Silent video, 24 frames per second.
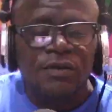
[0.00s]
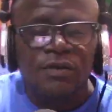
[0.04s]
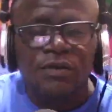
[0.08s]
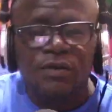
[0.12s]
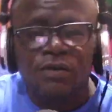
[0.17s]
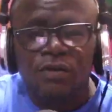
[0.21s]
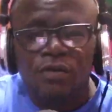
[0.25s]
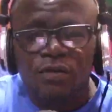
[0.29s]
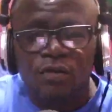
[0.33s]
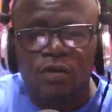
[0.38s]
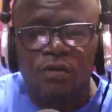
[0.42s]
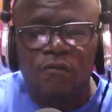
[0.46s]

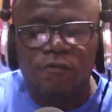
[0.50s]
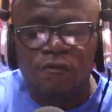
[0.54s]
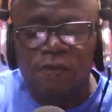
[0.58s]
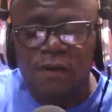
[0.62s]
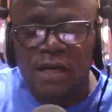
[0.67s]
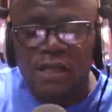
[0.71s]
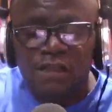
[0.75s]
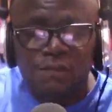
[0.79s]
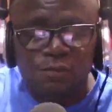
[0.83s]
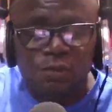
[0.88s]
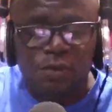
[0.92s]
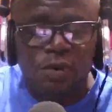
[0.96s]
wo
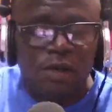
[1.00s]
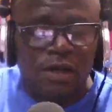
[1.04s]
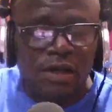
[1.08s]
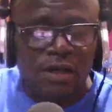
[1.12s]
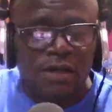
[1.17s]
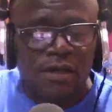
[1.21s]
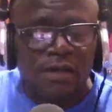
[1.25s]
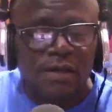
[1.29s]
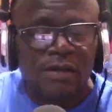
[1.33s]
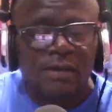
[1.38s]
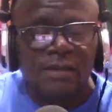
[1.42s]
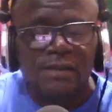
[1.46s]
Facebook
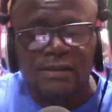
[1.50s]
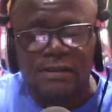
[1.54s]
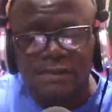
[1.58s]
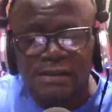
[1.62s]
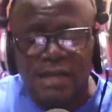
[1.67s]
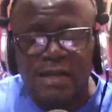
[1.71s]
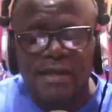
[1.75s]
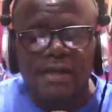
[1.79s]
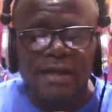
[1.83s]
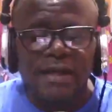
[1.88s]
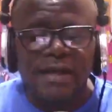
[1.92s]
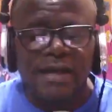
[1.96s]

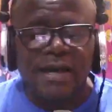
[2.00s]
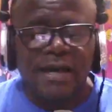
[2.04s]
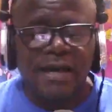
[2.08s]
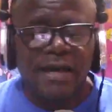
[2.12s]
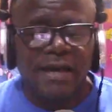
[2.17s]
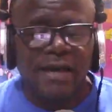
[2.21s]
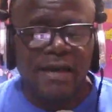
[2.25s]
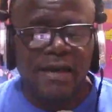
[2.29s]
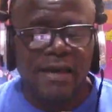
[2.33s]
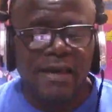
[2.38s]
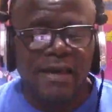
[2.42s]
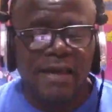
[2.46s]
channel
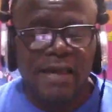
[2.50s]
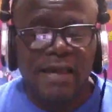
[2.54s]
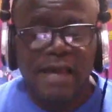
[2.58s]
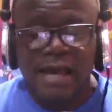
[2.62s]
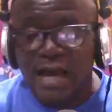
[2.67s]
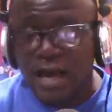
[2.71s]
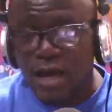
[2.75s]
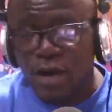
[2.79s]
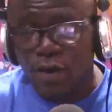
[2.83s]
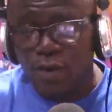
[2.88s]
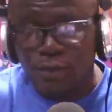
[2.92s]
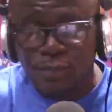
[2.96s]

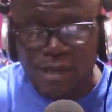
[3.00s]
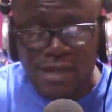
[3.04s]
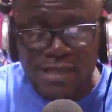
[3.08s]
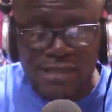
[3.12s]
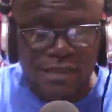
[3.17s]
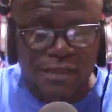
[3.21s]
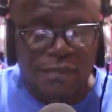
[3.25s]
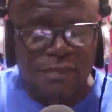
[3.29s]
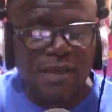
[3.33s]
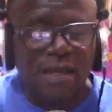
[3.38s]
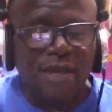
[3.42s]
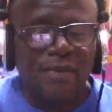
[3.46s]

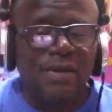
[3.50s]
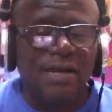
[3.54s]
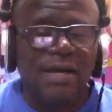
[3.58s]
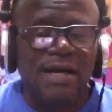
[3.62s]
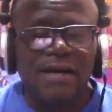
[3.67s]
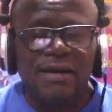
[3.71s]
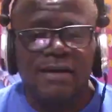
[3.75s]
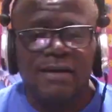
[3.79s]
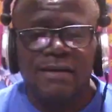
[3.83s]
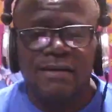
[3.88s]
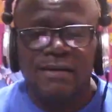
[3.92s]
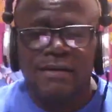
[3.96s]
ahumbrasimara
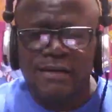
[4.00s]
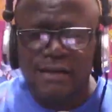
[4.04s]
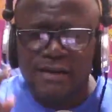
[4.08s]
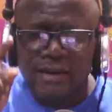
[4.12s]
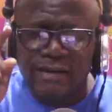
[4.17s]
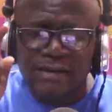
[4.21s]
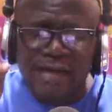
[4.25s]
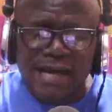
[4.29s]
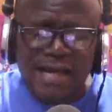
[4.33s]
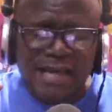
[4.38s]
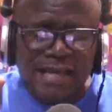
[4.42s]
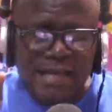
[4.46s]

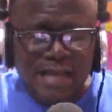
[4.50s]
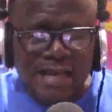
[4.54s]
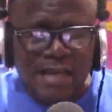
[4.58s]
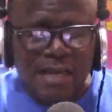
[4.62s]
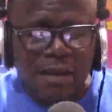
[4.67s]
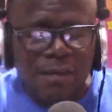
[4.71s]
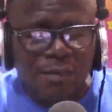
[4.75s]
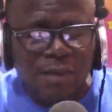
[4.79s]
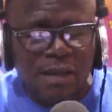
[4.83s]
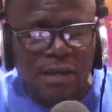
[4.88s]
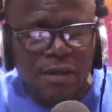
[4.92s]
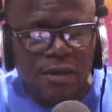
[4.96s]
like
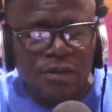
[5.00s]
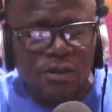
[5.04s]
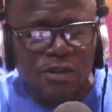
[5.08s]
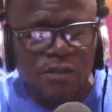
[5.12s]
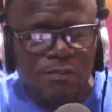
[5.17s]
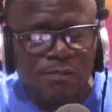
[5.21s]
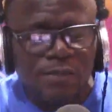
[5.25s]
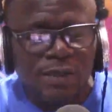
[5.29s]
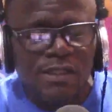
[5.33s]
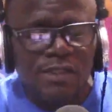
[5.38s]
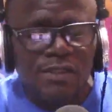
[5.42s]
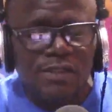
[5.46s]
Ghana Bad News
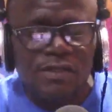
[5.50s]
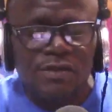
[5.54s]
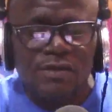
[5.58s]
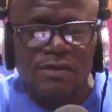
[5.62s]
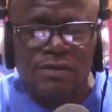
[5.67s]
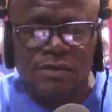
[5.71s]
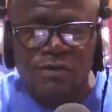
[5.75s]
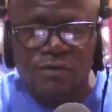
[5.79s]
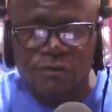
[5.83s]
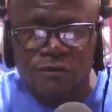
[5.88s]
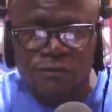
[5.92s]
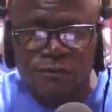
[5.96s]
page,
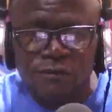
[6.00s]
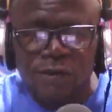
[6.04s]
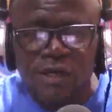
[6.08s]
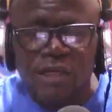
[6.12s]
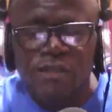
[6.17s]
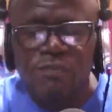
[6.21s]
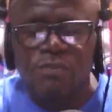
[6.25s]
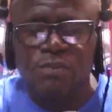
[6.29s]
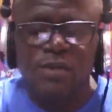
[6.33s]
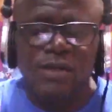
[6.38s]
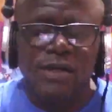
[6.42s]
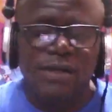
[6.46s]

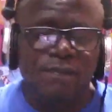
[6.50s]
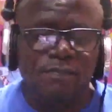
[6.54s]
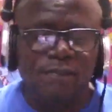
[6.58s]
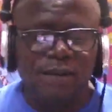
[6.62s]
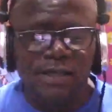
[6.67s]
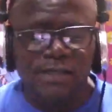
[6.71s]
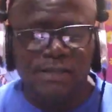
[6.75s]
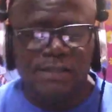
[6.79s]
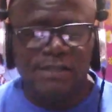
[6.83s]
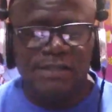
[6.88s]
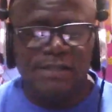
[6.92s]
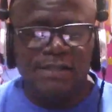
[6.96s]
Facebook page.